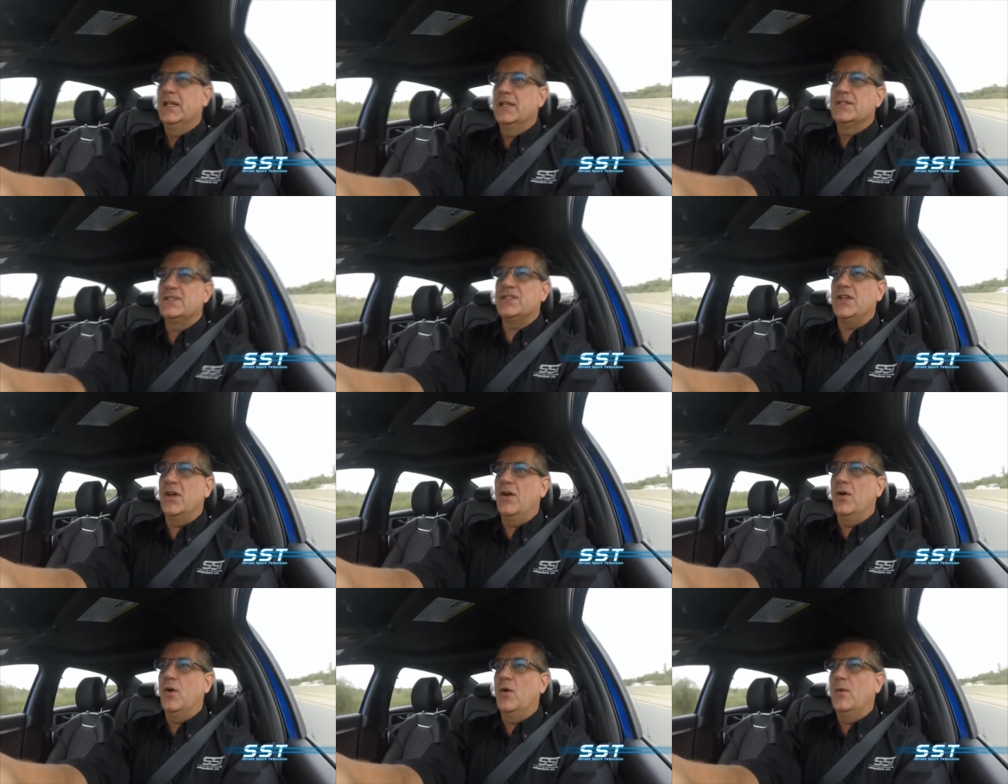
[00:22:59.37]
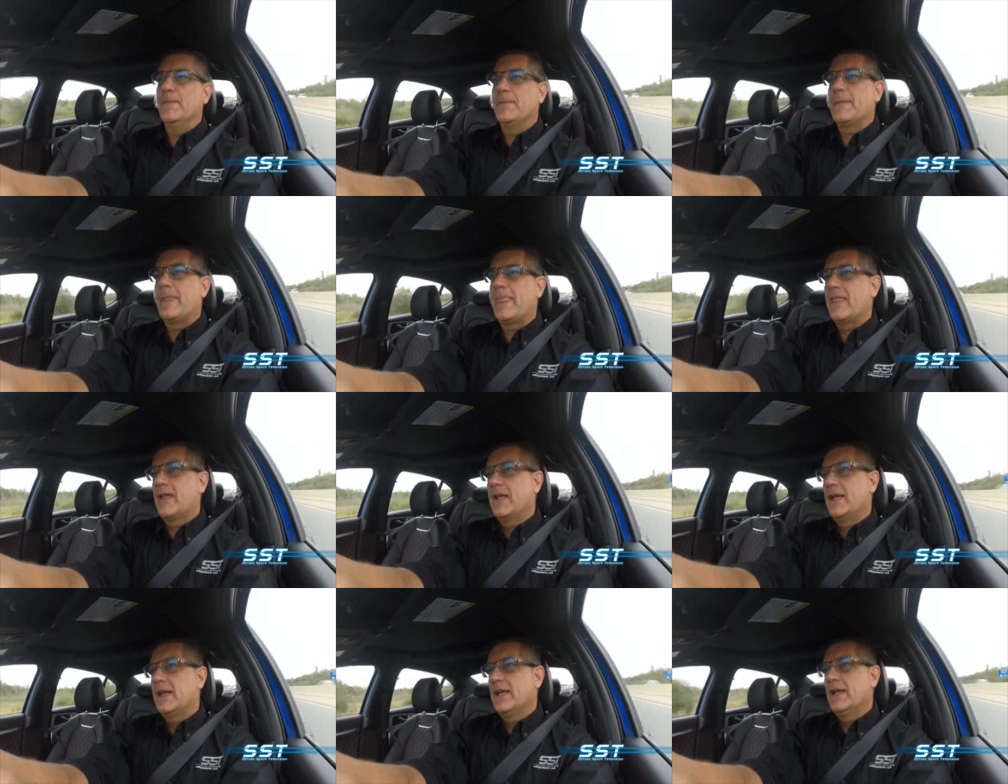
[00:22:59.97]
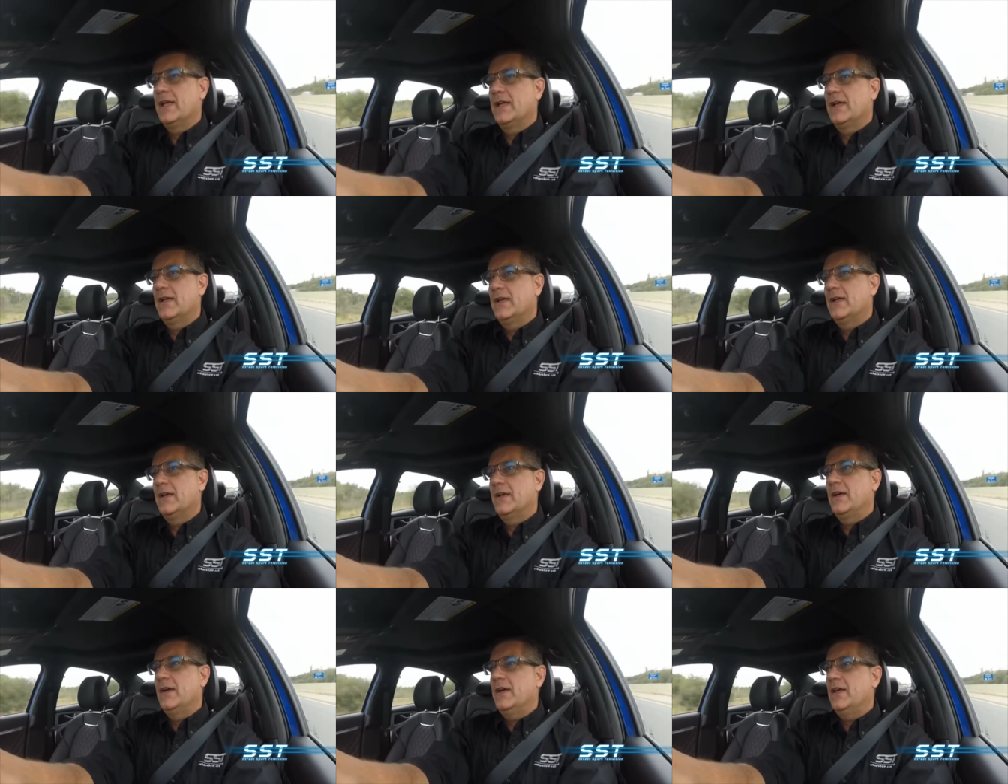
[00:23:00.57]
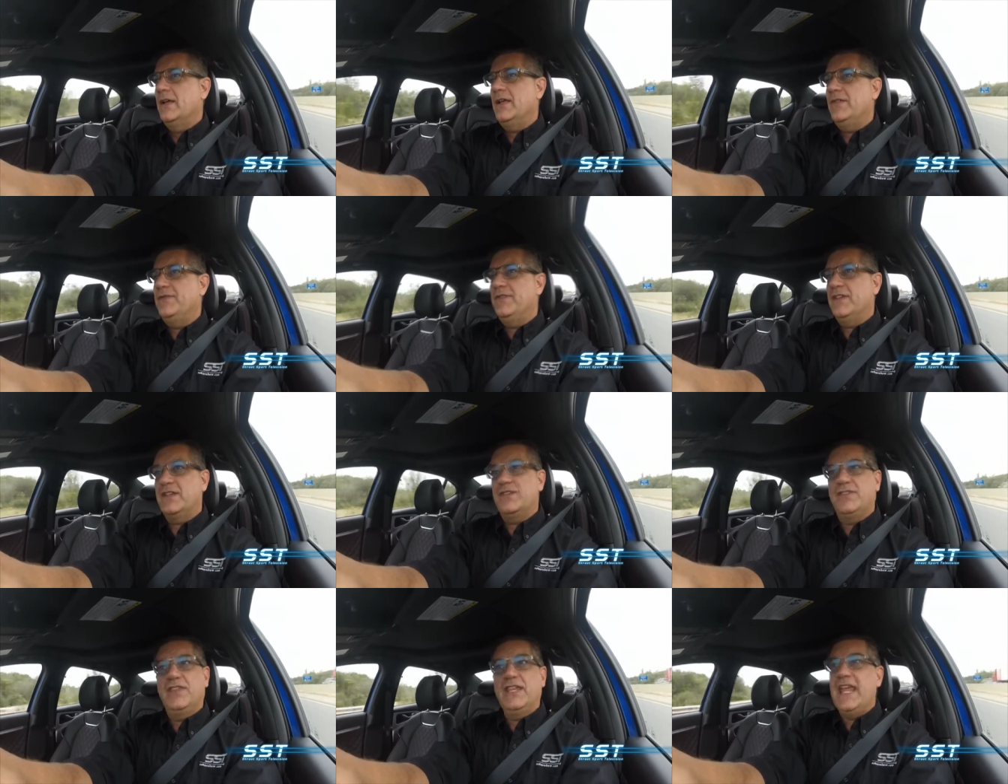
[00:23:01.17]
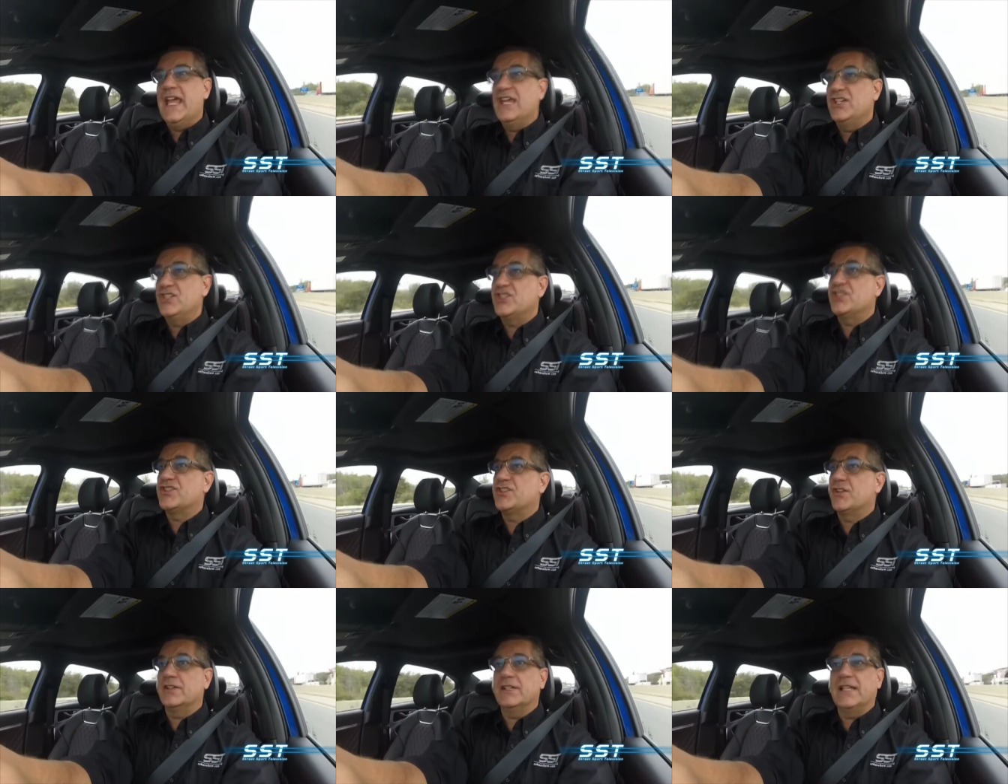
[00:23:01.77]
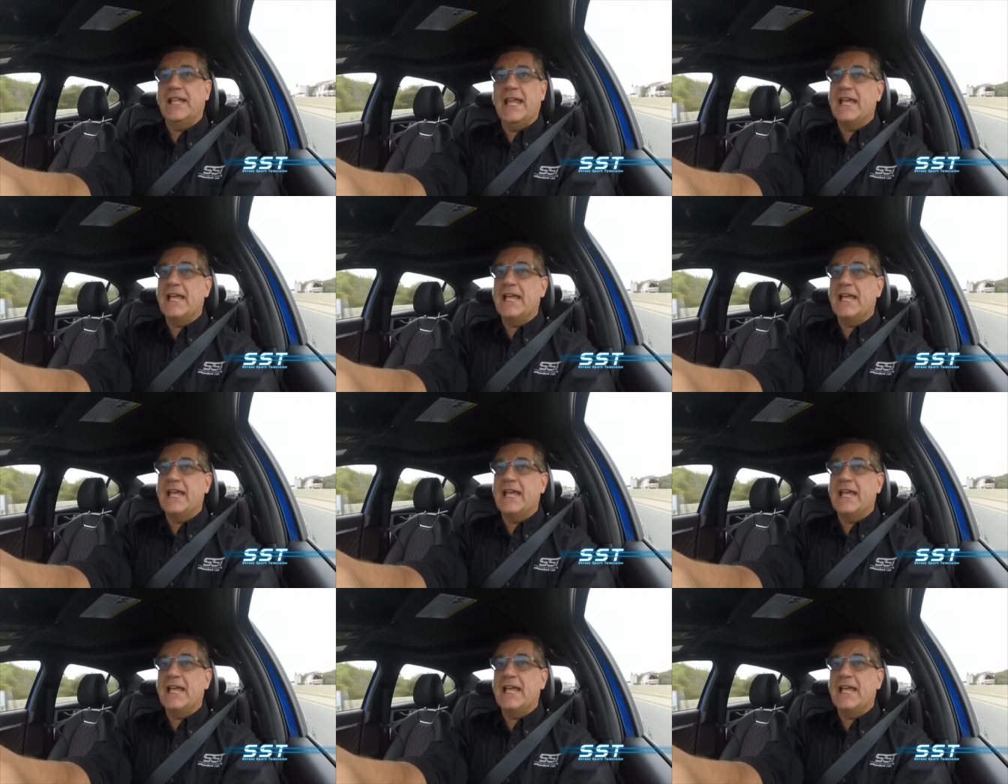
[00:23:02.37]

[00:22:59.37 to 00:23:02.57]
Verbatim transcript: So the, the engine certainly